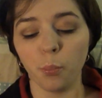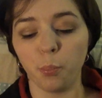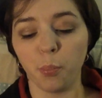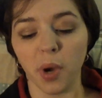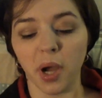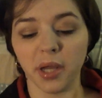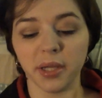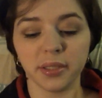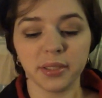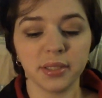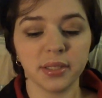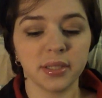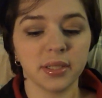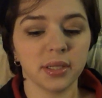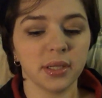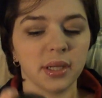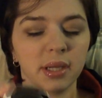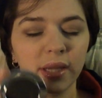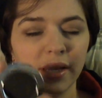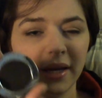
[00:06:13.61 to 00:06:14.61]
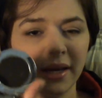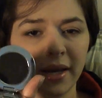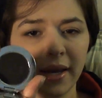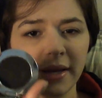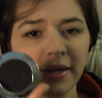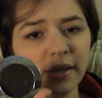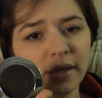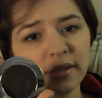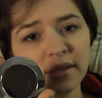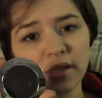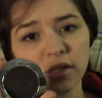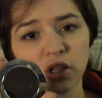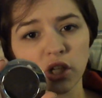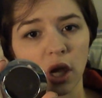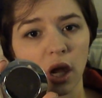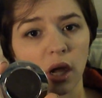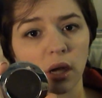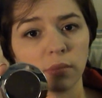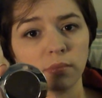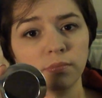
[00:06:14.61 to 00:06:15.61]
but it does the
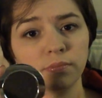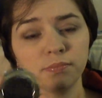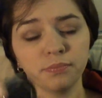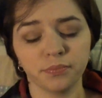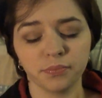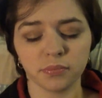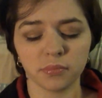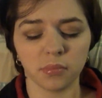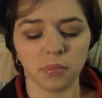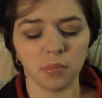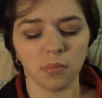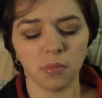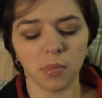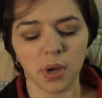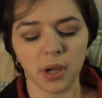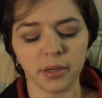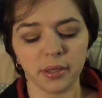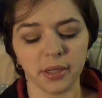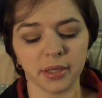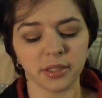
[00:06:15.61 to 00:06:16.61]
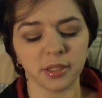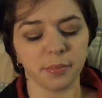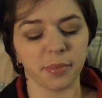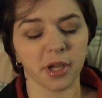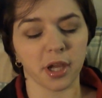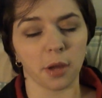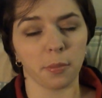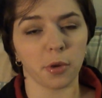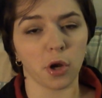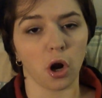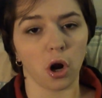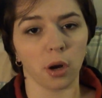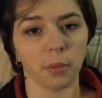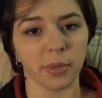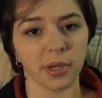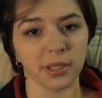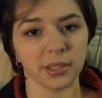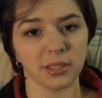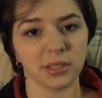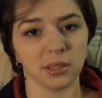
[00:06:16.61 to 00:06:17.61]
job. I'd like to pick up
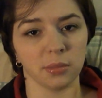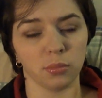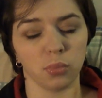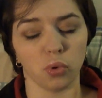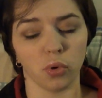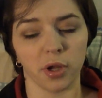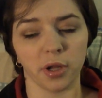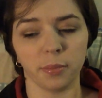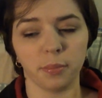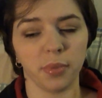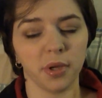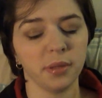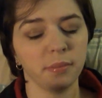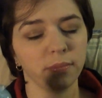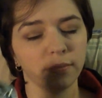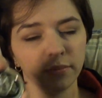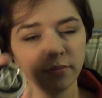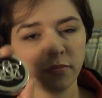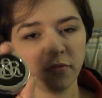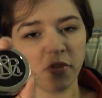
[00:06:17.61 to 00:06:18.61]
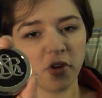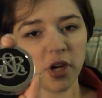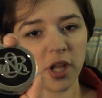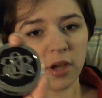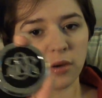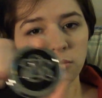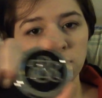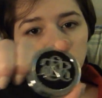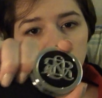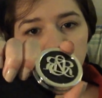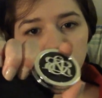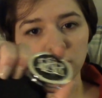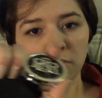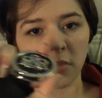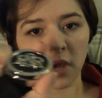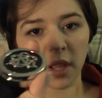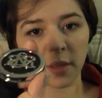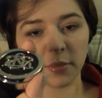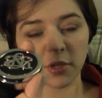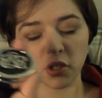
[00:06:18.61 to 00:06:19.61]
Carbon at some point, but for now,
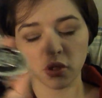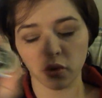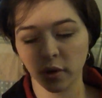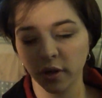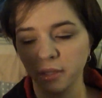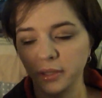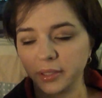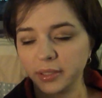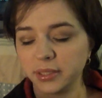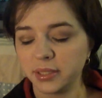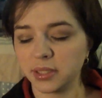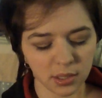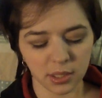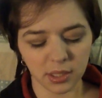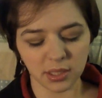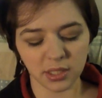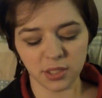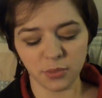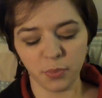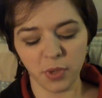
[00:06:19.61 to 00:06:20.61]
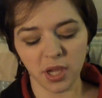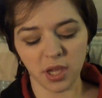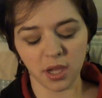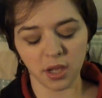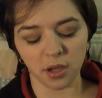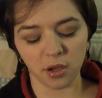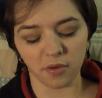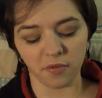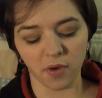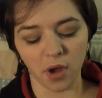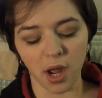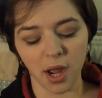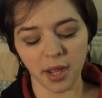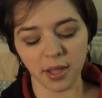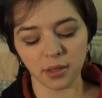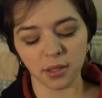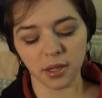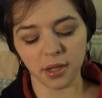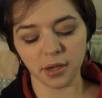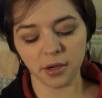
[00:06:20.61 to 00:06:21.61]
I'm enjoying this. And speaking of
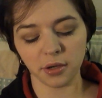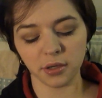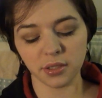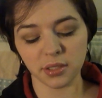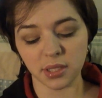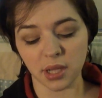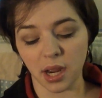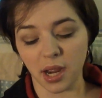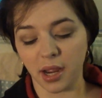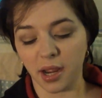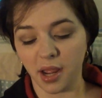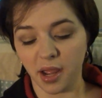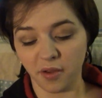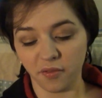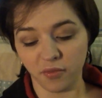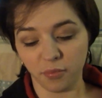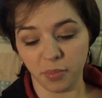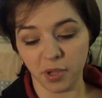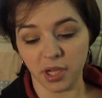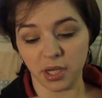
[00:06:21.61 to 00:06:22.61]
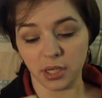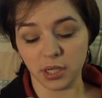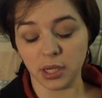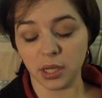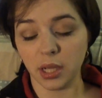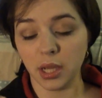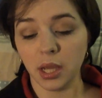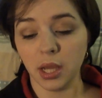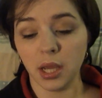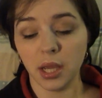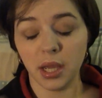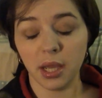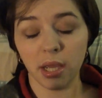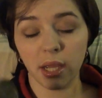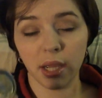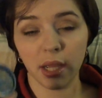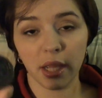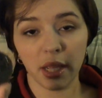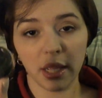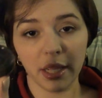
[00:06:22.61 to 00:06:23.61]
eyeliners, I have been
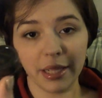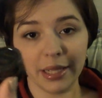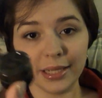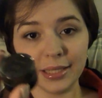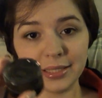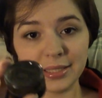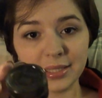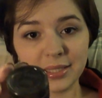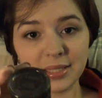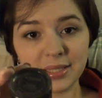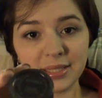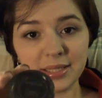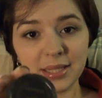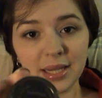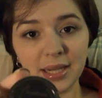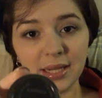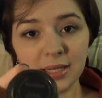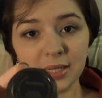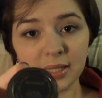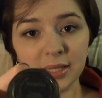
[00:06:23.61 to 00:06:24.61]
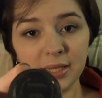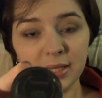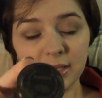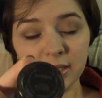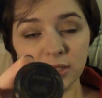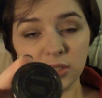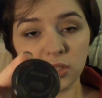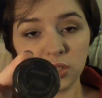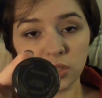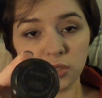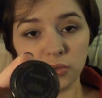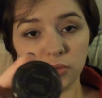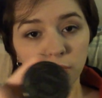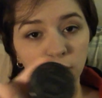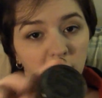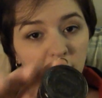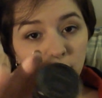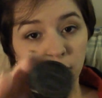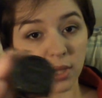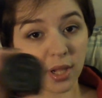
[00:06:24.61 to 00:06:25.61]
insanely into
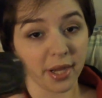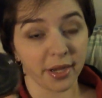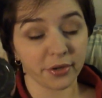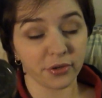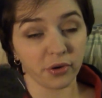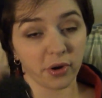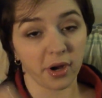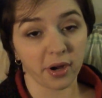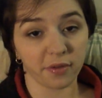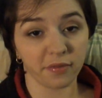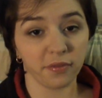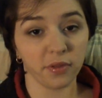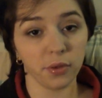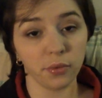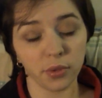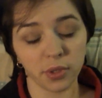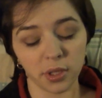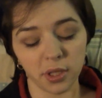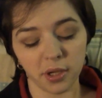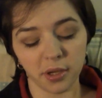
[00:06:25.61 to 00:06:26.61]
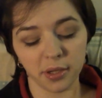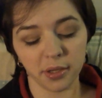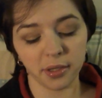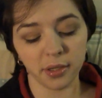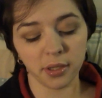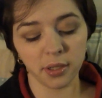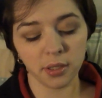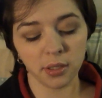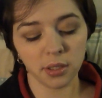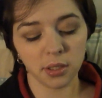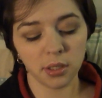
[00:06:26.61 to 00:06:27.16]
my Blacktrack Fluidline